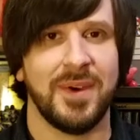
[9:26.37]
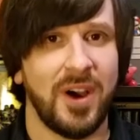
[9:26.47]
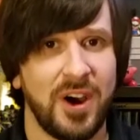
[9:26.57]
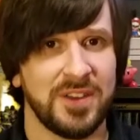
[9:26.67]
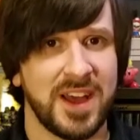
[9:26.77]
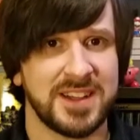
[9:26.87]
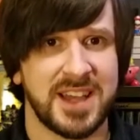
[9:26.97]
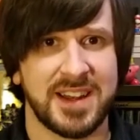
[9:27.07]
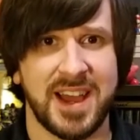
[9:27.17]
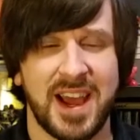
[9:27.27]
All that
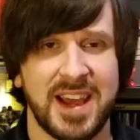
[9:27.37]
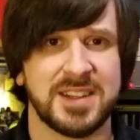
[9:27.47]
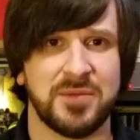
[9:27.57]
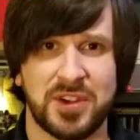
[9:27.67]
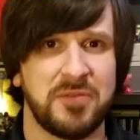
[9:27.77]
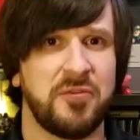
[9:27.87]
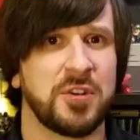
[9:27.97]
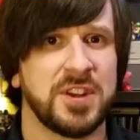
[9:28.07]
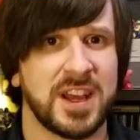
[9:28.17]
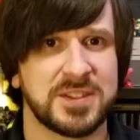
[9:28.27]
said, guys, I'm looking forward
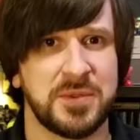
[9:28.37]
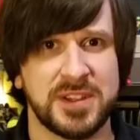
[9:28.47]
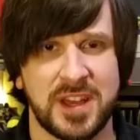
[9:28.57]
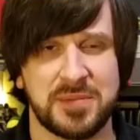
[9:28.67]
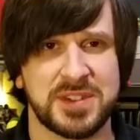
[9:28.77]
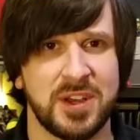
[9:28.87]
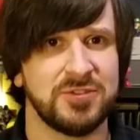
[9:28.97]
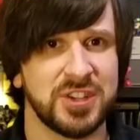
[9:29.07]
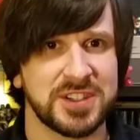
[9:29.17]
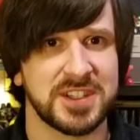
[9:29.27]
to next week's episode
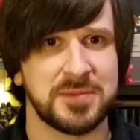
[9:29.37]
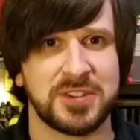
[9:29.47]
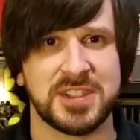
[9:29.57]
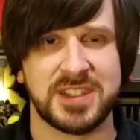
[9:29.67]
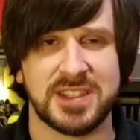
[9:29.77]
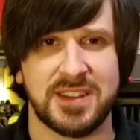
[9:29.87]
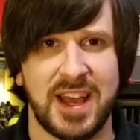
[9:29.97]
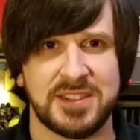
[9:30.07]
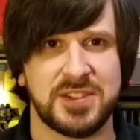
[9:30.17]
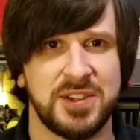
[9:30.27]
just as much as these
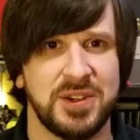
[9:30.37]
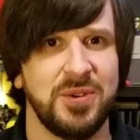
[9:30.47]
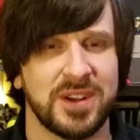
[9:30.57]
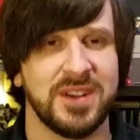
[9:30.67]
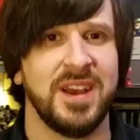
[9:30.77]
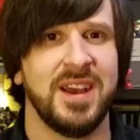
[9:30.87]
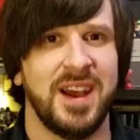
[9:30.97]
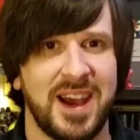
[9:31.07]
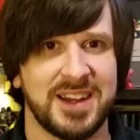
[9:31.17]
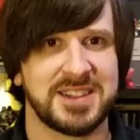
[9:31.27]
last 2, and
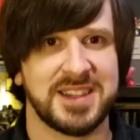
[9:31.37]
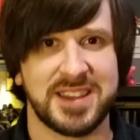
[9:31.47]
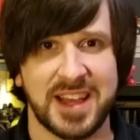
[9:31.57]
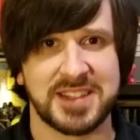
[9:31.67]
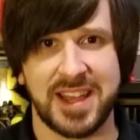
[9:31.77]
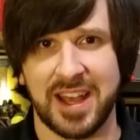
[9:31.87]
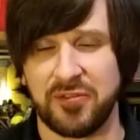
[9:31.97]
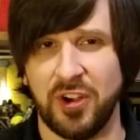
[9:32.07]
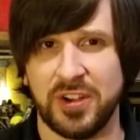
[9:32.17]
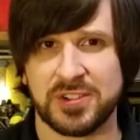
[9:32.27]
honestly, thanks again
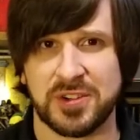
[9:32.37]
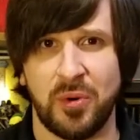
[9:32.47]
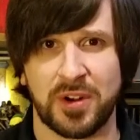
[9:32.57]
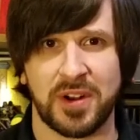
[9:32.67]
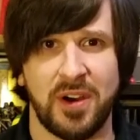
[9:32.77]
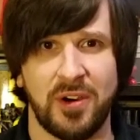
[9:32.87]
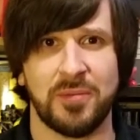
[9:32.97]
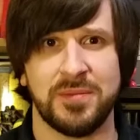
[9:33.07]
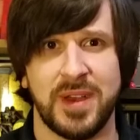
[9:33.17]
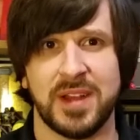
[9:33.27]
for all your support at
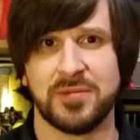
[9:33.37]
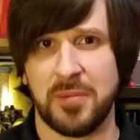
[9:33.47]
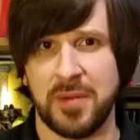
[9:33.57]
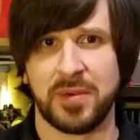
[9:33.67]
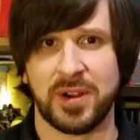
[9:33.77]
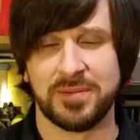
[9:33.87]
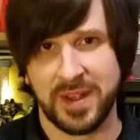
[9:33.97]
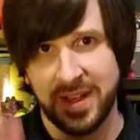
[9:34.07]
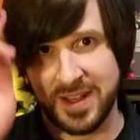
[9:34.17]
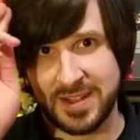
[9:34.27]
home. And remember,
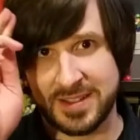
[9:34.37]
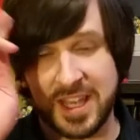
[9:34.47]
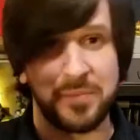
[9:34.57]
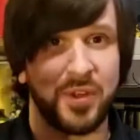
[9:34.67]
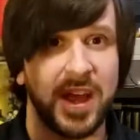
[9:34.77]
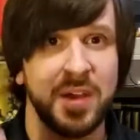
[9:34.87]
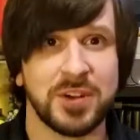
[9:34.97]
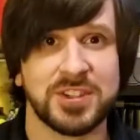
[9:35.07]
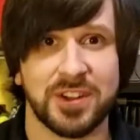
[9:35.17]
keep playing what you